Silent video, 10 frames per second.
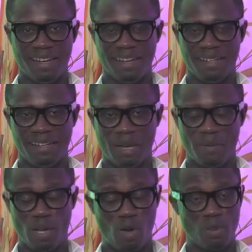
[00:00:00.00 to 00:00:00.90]
and
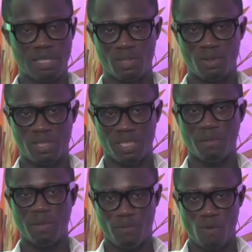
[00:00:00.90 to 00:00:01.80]
a close associate
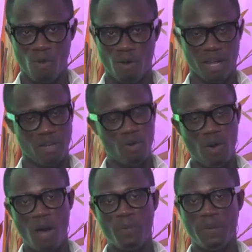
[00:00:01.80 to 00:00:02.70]
before. You know
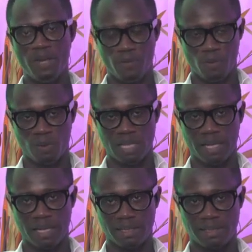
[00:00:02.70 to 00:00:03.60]
how painful that
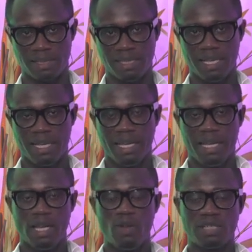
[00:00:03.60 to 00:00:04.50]
is.
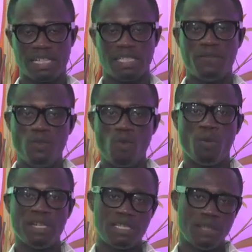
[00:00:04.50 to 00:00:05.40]
It looks as if
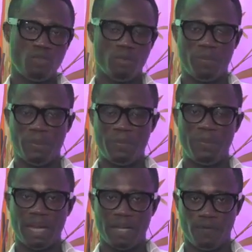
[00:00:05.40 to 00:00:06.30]
nobody seemed to be
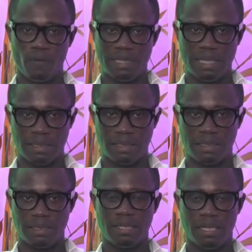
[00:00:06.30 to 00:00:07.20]
prepared for this